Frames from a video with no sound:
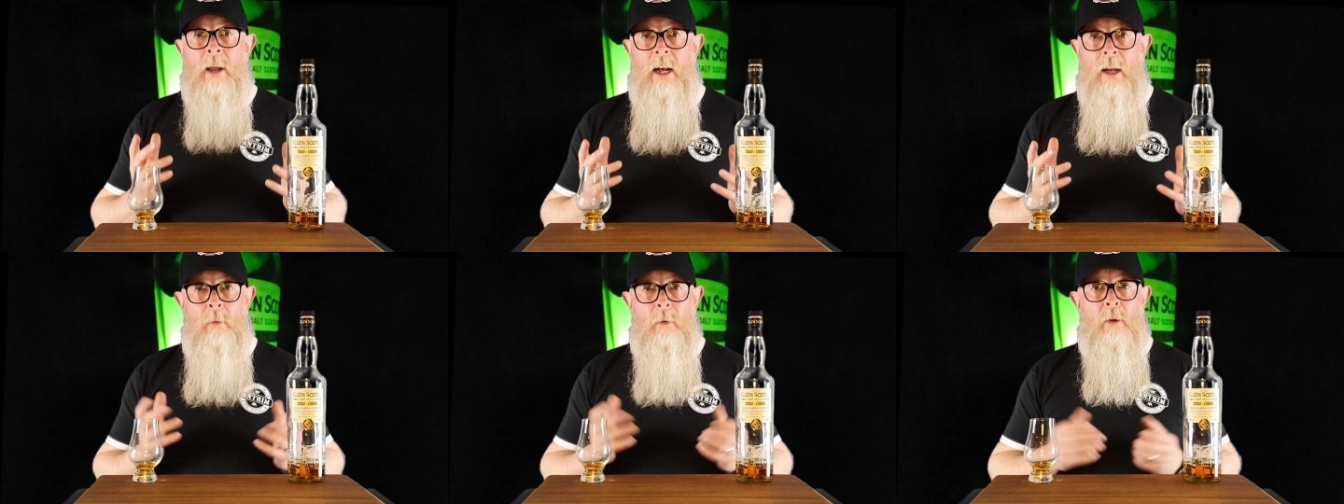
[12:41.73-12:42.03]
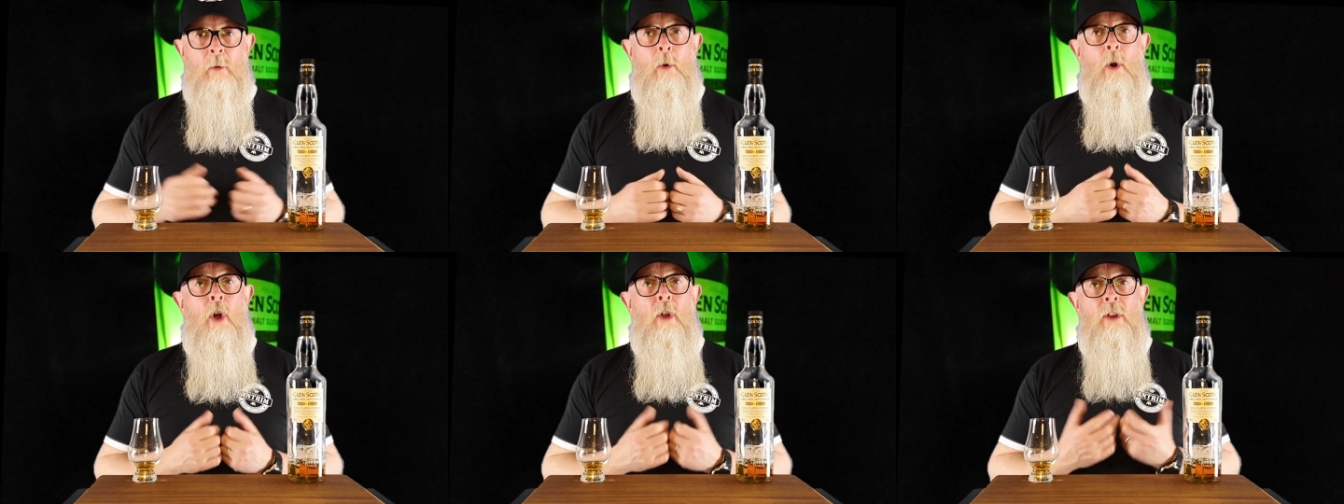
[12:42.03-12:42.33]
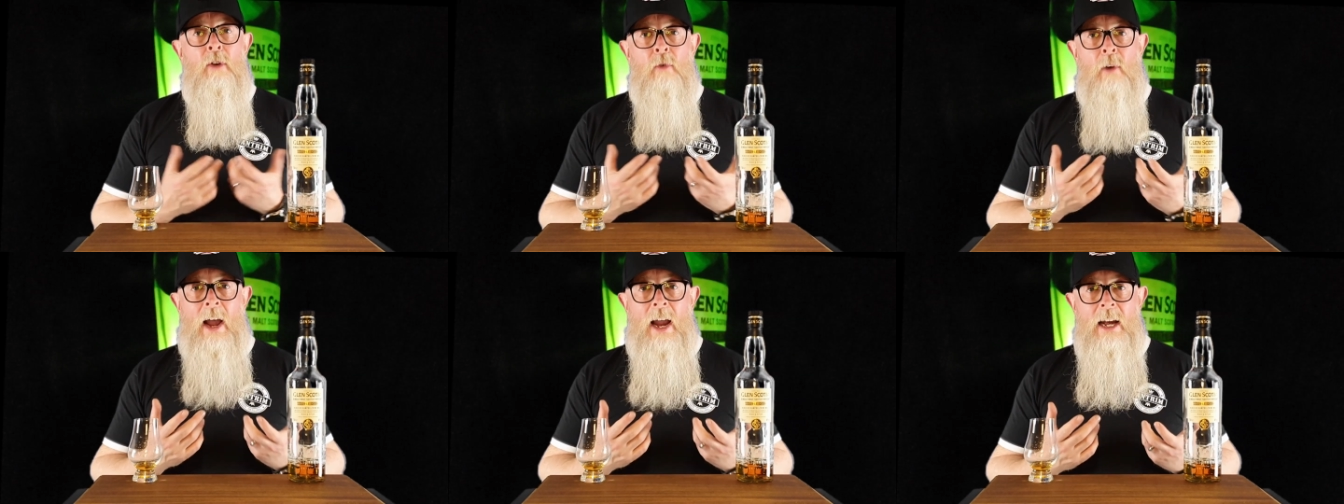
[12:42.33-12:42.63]
anyway, they were on
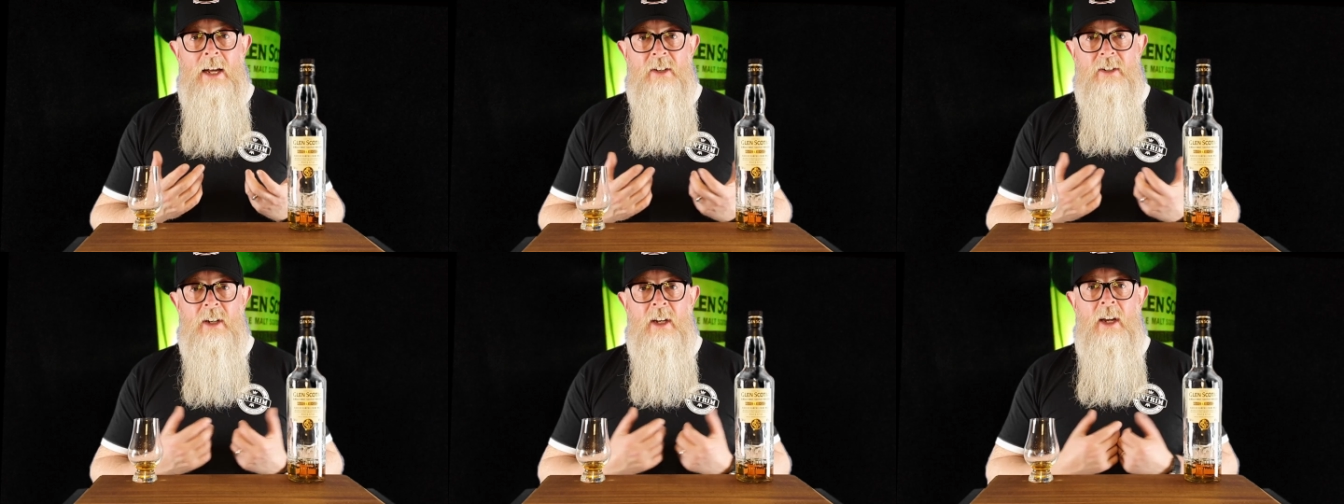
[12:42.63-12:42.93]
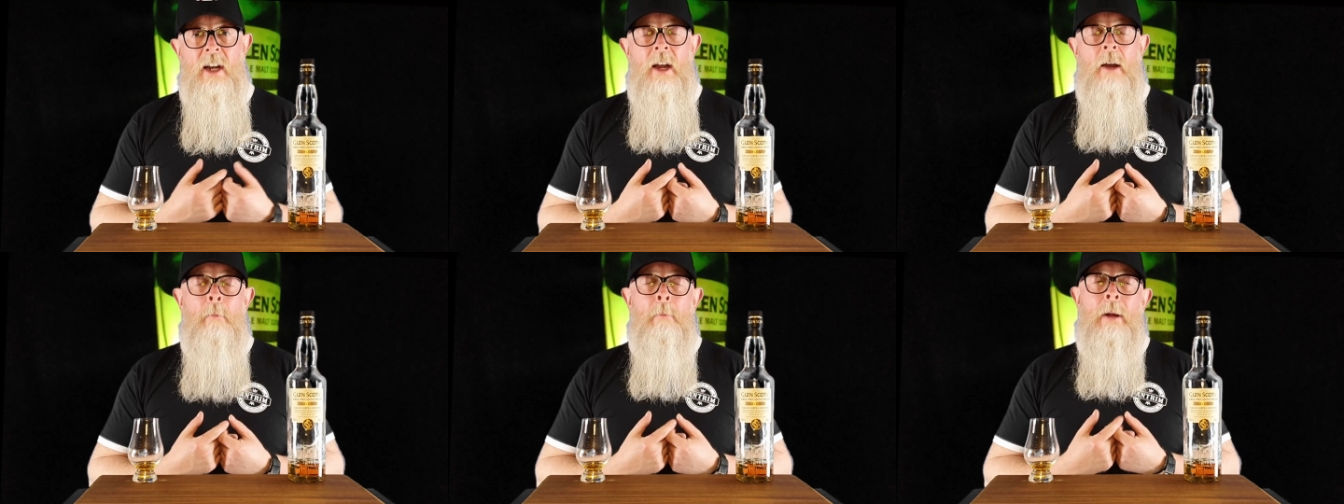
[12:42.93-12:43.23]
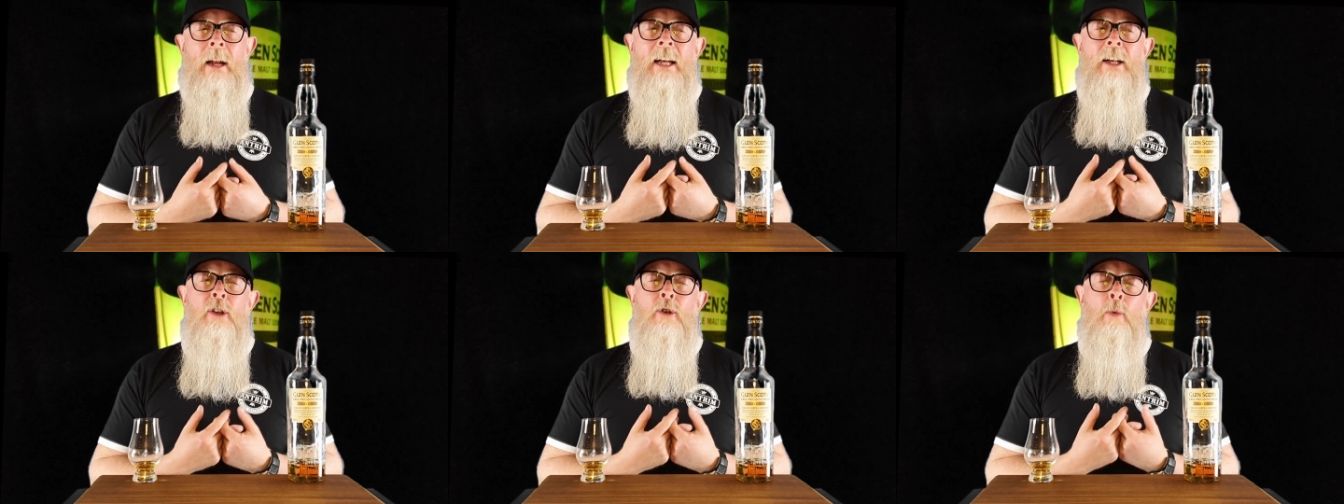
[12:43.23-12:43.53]
the rise,
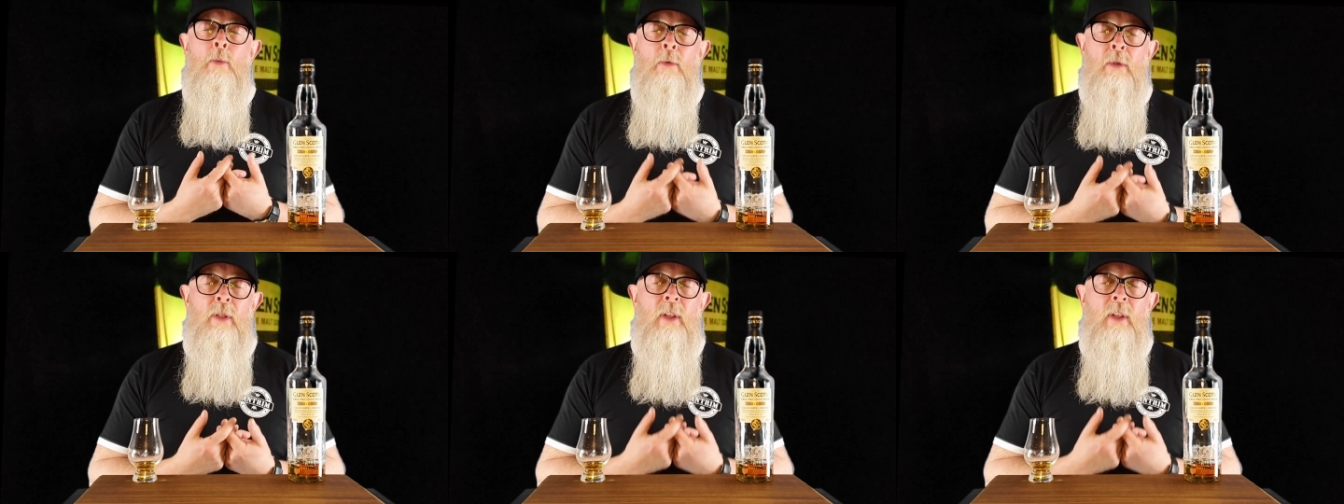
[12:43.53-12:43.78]
but I don't